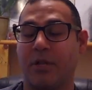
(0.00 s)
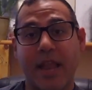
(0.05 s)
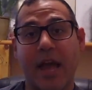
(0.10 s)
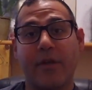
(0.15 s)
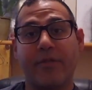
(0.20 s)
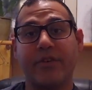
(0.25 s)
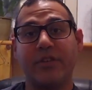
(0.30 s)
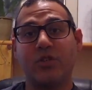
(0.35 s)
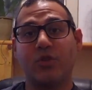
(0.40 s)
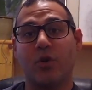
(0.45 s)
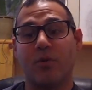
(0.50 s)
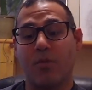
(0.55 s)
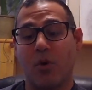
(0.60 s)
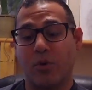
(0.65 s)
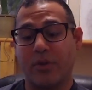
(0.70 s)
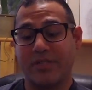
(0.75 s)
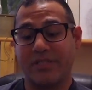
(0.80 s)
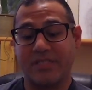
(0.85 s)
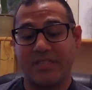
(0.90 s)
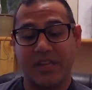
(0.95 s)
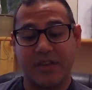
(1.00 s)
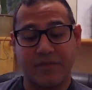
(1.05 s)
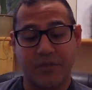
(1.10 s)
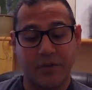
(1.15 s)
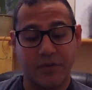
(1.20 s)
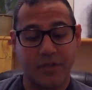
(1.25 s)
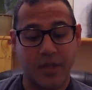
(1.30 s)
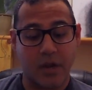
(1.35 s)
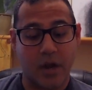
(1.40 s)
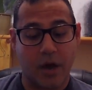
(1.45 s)
Now this remote is
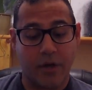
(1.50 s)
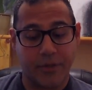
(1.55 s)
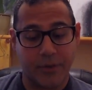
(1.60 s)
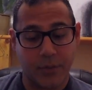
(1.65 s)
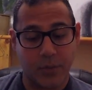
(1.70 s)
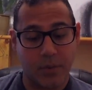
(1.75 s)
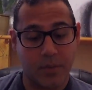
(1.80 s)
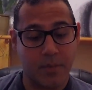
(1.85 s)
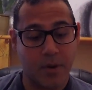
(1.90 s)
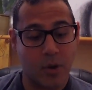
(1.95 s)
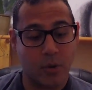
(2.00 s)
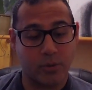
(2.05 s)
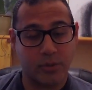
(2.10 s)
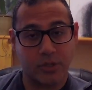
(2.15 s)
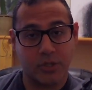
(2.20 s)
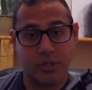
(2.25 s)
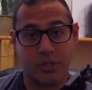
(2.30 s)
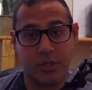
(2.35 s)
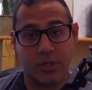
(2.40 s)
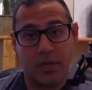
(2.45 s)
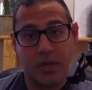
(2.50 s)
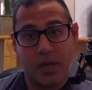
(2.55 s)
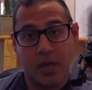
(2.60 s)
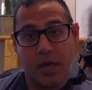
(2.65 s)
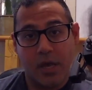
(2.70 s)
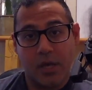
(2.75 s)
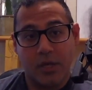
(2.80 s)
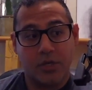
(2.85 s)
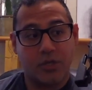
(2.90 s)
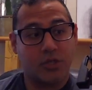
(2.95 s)
different than other remotes.
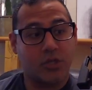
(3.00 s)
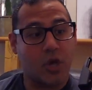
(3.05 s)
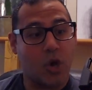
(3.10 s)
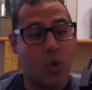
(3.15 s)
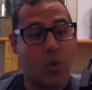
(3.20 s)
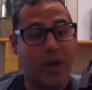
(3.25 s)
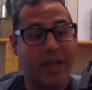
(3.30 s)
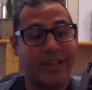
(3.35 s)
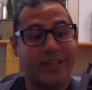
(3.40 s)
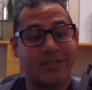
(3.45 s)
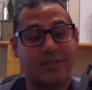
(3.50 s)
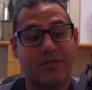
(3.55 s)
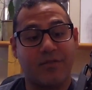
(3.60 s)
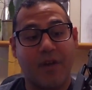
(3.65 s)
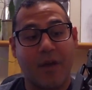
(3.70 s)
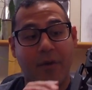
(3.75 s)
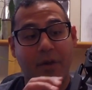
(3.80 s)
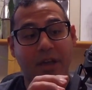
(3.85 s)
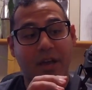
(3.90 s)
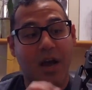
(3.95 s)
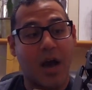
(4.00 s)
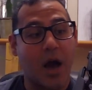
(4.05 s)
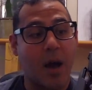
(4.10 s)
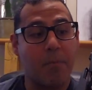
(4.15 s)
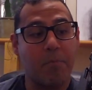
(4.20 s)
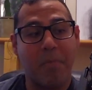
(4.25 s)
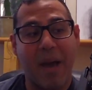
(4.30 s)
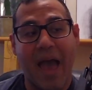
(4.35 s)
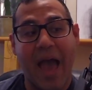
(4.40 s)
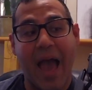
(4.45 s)
So it is very
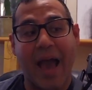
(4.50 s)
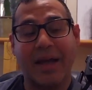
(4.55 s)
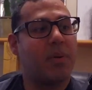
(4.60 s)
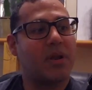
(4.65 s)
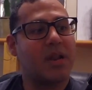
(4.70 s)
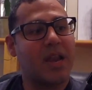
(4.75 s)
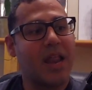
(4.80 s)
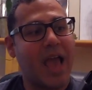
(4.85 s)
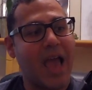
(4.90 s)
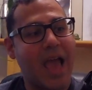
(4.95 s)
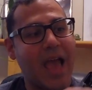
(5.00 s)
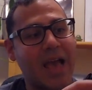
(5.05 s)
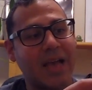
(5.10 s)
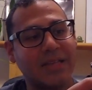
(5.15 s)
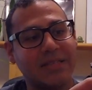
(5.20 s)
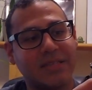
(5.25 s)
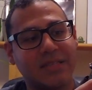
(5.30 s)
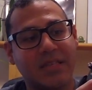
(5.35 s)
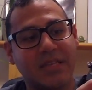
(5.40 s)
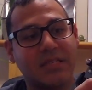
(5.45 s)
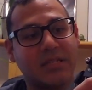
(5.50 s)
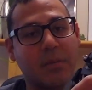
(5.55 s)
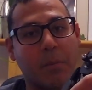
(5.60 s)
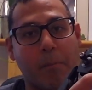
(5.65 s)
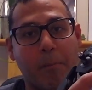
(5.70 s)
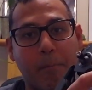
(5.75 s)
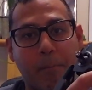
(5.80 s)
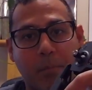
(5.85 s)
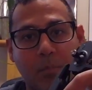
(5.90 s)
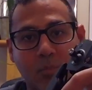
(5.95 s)
compact, but it has this
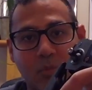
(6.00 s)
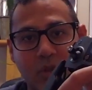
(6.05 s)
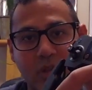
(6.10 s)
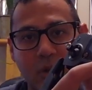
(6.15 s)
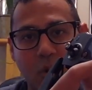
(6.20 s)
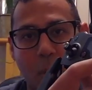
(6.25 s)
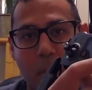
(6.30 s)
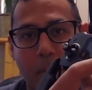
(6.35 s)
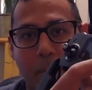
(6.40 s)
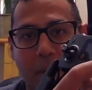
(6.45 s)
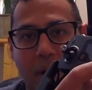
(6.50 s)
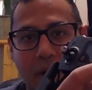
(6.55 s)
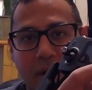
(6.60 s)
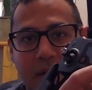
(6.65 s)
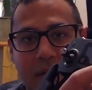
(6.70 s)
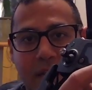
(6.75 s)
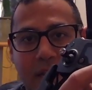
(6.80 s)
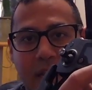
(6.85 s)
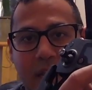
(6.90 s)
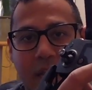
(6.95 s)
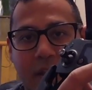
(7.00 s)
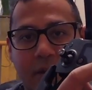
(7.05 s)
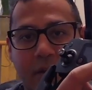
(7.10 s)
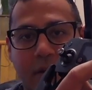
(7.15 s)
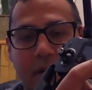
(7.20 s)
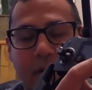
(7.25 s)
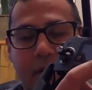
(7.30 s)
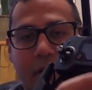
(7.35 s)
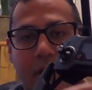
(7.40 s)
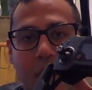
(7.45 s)
little button
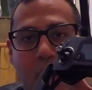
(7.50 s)
here